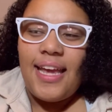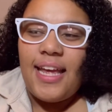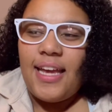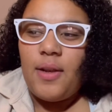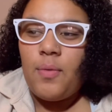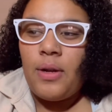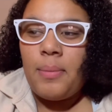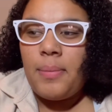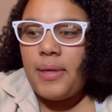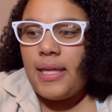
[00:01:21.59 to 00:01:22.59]
And what I
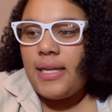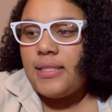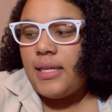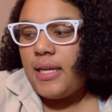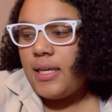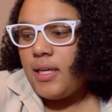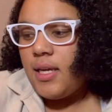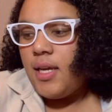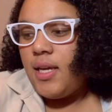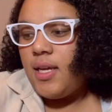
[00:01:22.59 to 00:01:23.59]
mean by that is like,
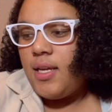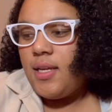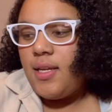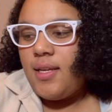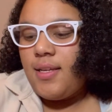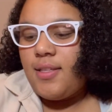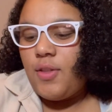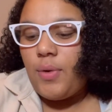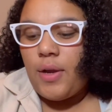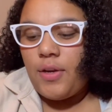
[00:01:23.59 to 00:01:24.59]

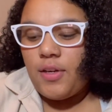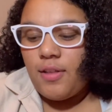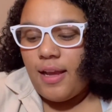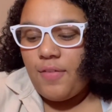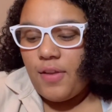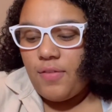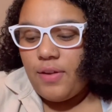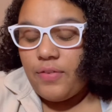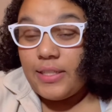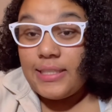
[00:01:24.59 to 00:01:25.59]
throughout your life, you have
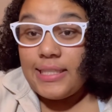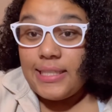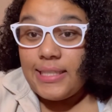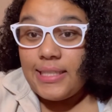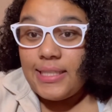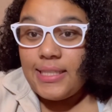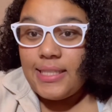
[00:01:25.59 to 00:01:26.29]
different seasons.